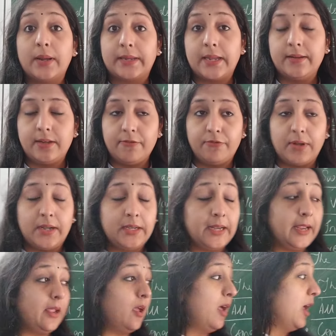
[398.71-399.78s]
working
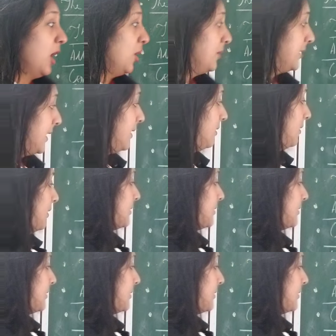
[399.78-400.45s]
differently till